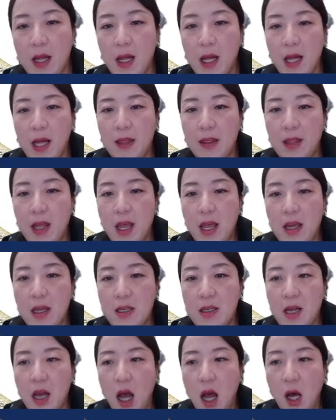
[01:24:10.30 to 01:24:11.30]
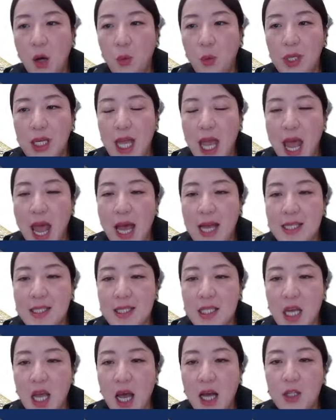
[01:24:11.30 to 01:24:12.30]
And then we
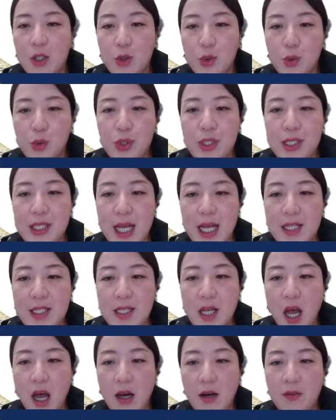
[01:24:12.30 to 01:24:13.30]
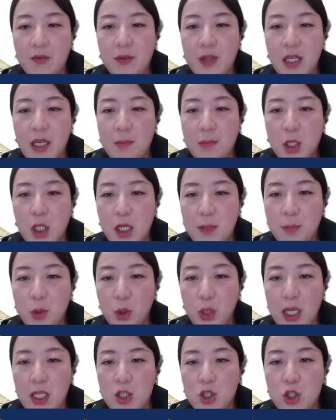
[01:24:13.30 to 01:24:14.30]
ask 2 sets of the
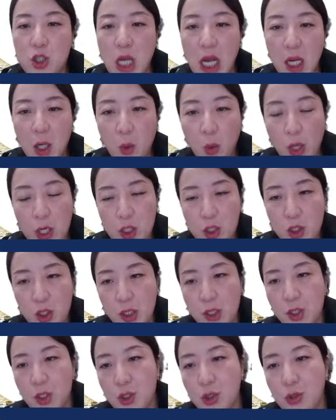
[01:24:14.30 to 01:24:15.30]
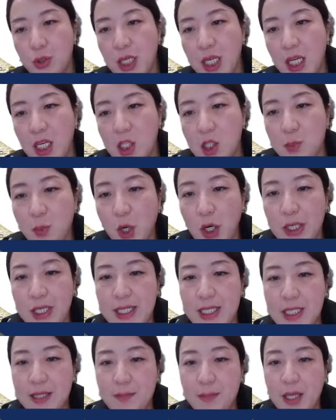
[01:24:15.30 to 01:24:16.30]
manipulation check questions to each
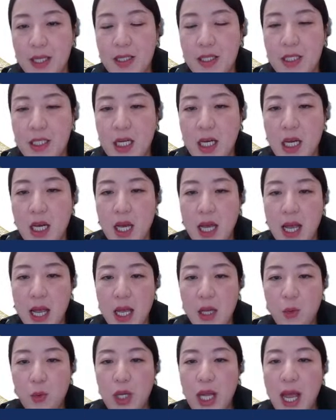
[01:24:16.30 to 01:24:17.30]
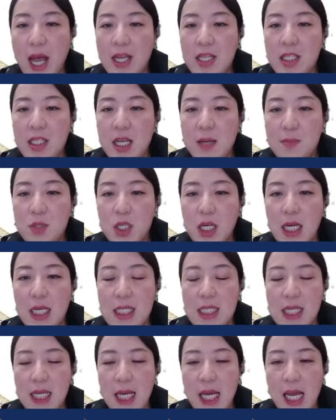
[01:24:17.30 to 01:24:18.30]
participants. And we asked them to
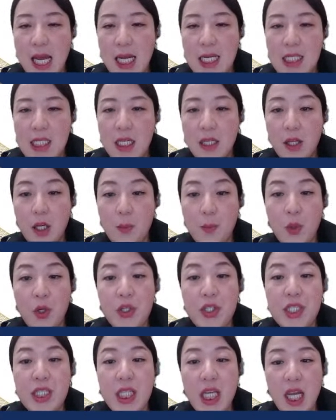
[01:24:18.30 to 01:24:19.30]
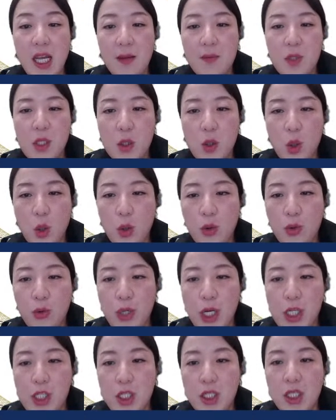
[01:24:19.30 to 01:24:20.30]
indicate their perceived
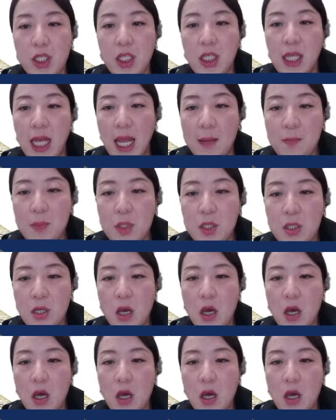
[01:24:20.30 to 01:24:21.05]
co-creation claims